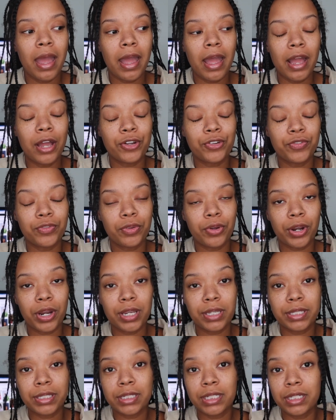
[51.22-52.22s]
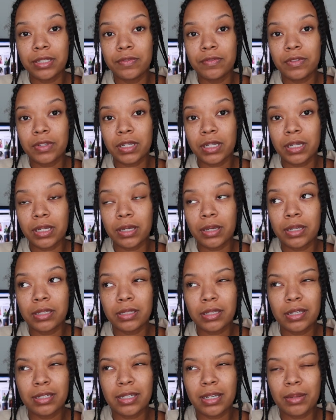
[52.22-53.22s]
AshFloresTV.
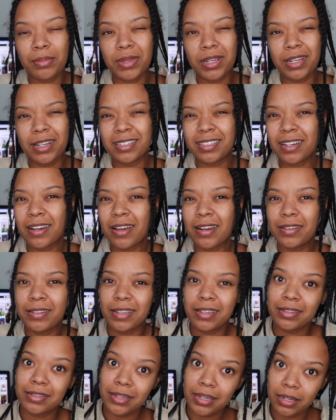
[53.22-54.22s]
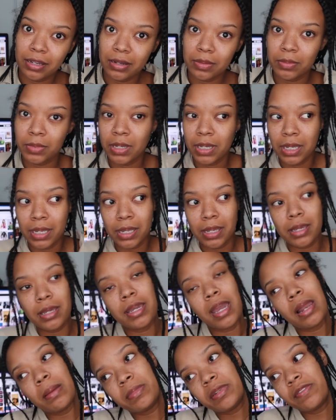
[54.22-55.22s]
It's gonna take a minute because I gotta take them,
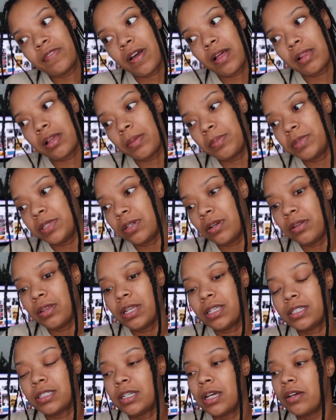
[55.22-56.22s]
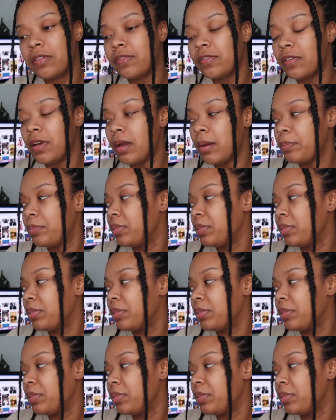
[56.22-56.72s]
get them developed and all that stuff.